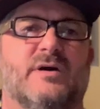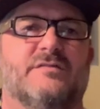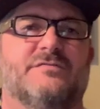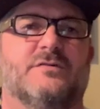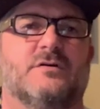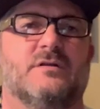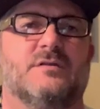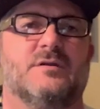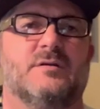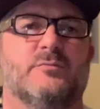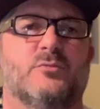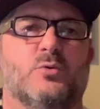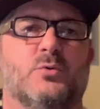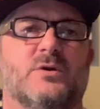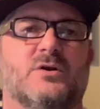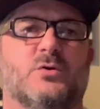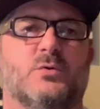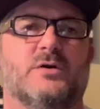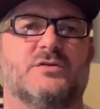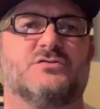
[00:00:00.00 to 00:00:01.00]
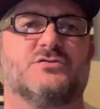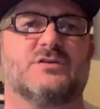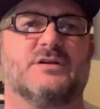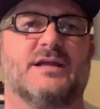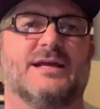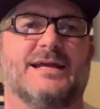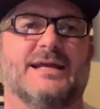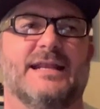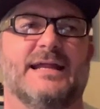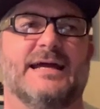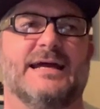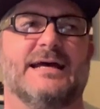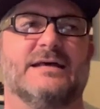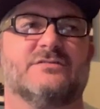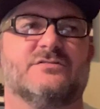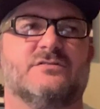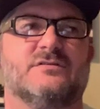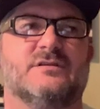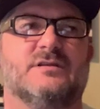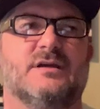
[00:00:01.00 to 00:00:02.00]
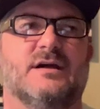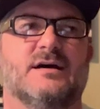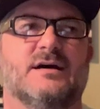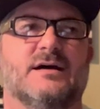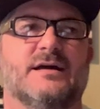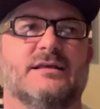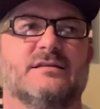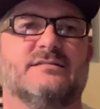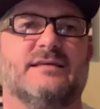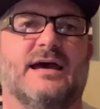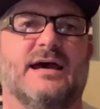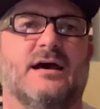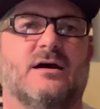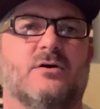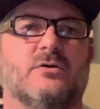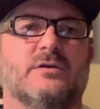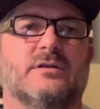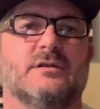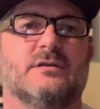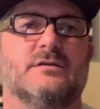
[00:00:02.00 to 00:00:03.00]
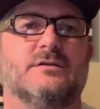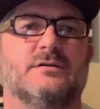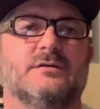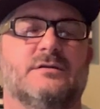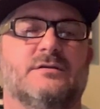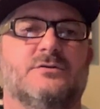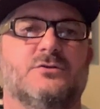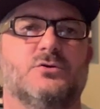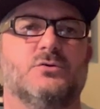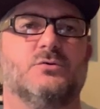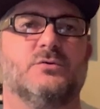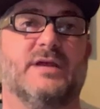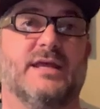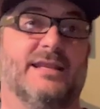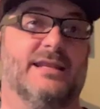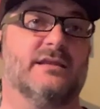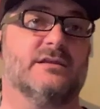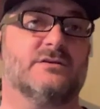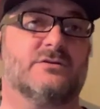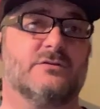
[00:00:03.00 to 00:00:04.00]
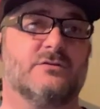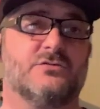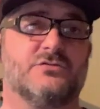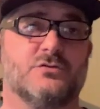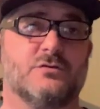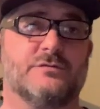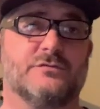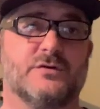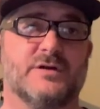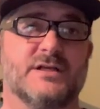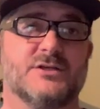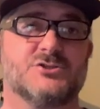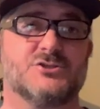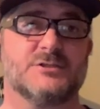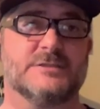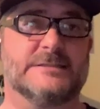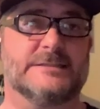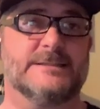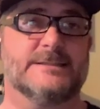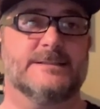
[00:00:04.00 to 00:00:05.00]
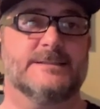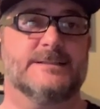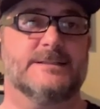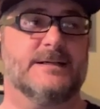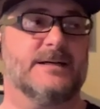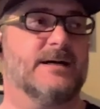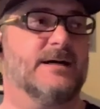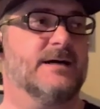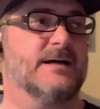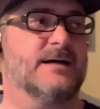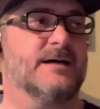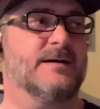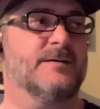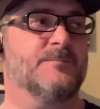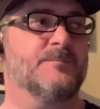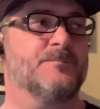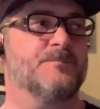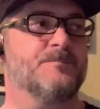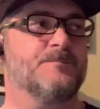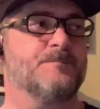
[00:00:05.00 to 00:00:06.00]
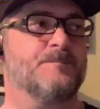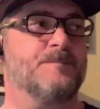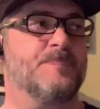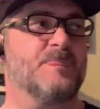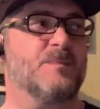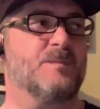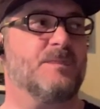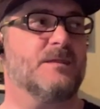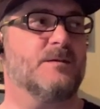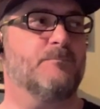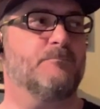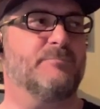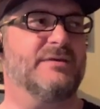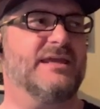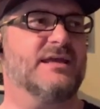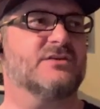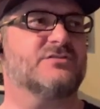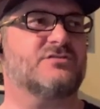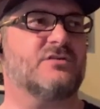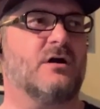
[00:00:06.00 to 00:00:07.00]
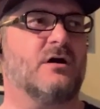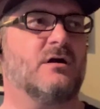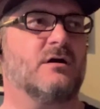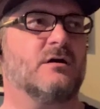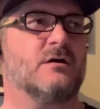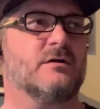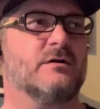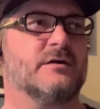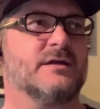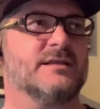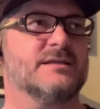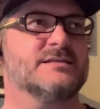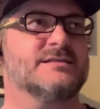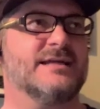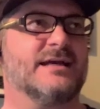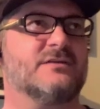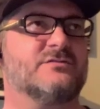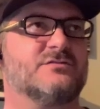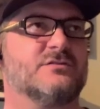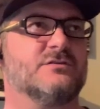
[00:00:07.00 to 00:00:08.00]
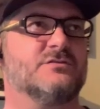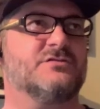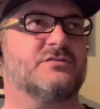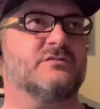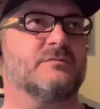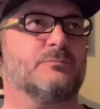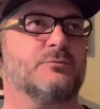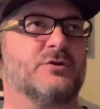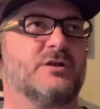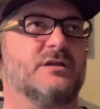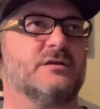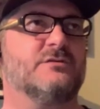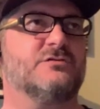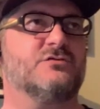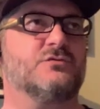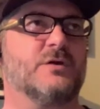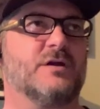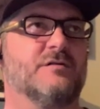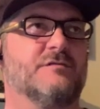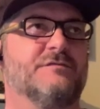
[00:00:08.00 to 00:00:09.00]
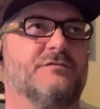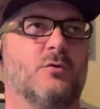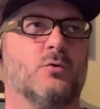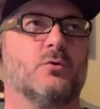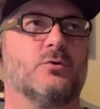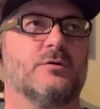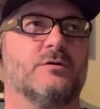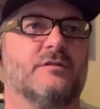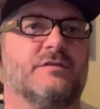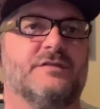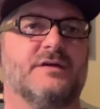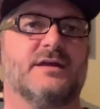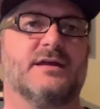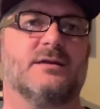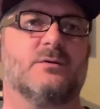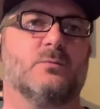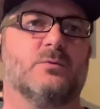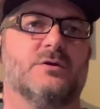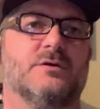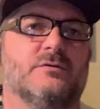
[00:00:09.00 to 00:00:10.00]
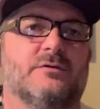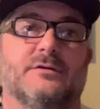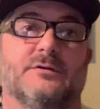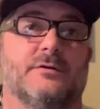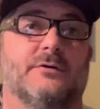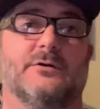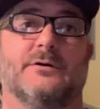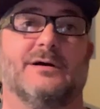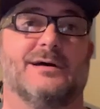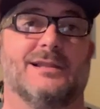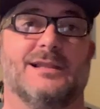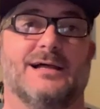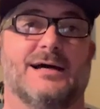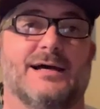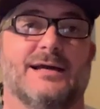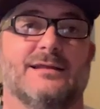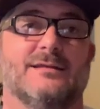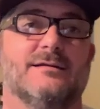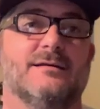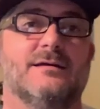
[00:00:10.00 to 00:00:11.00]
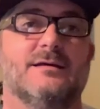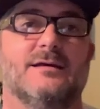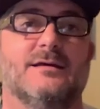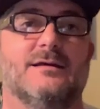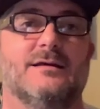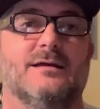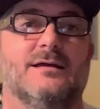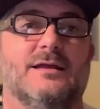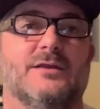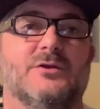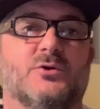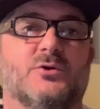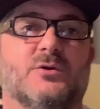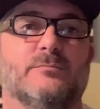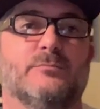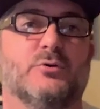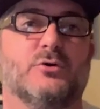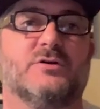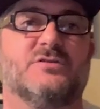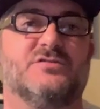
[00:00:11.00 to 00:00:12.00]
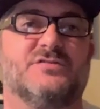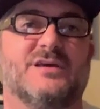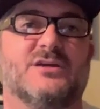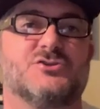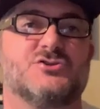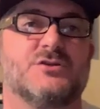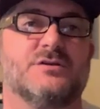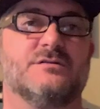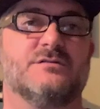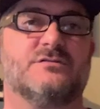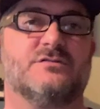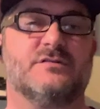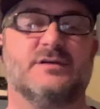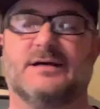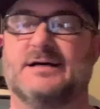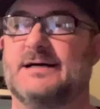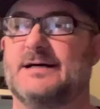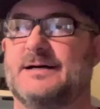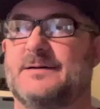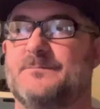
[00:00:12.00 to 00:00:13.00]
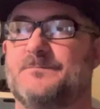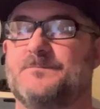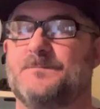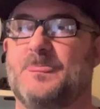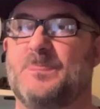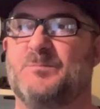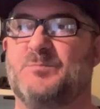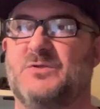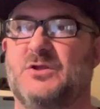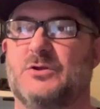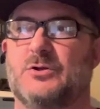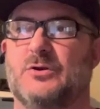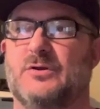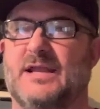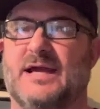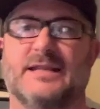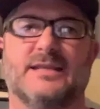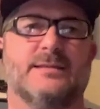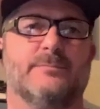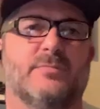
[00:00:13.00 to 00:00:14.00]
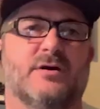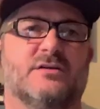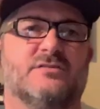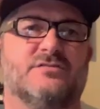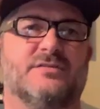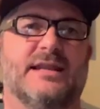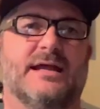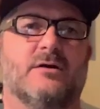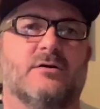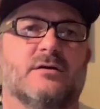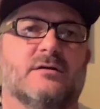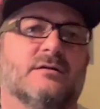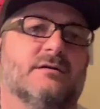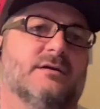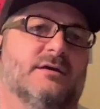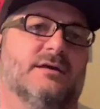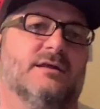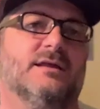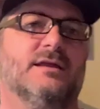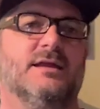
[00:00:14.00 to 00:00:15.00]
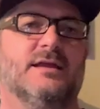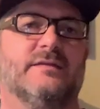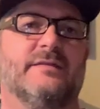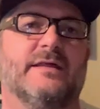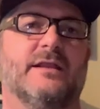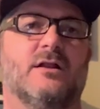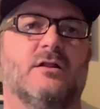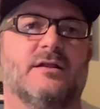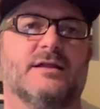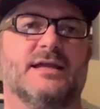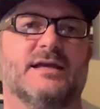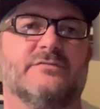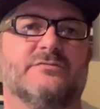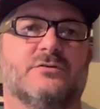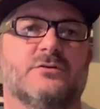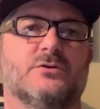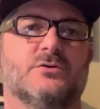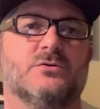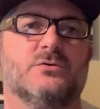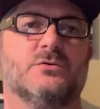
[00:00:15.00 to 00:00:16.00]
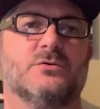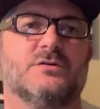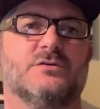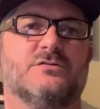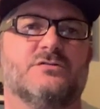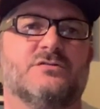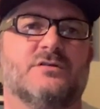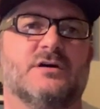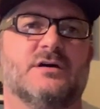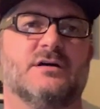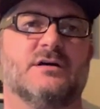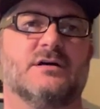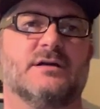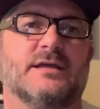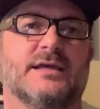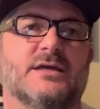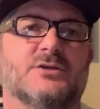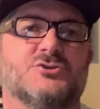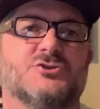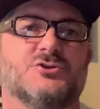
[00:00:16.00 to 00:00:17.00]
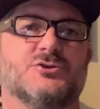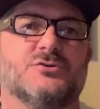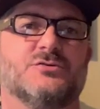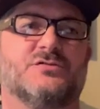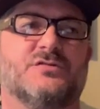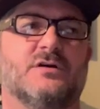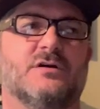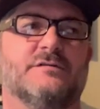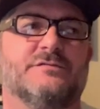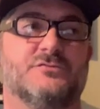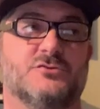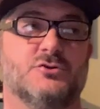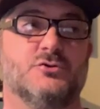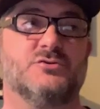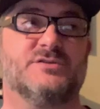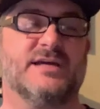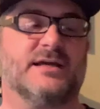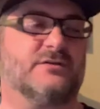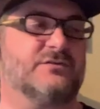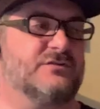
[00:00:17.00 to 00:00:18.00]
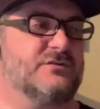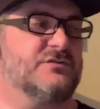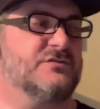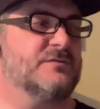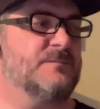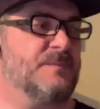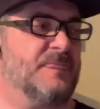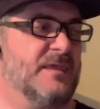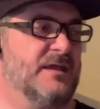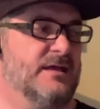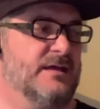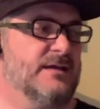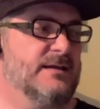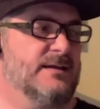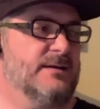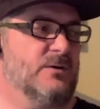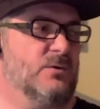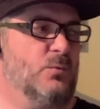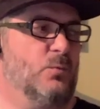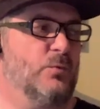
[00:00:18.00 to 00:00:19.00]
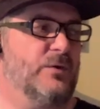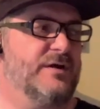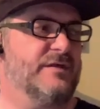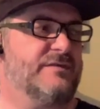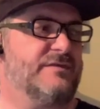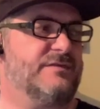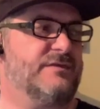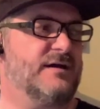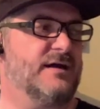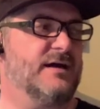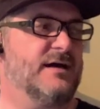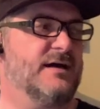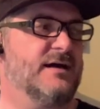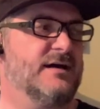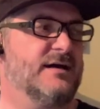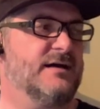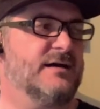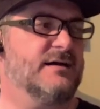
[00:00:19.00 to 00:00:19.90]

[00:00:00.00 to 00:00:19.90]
So by far the number one question I get asked is how did you get into the surf ranch? BSR in Texas is a pretty straightforward thing where you can go online and you can book sessions, $90 an hour, and then all you have to do is get yourself to Texas. With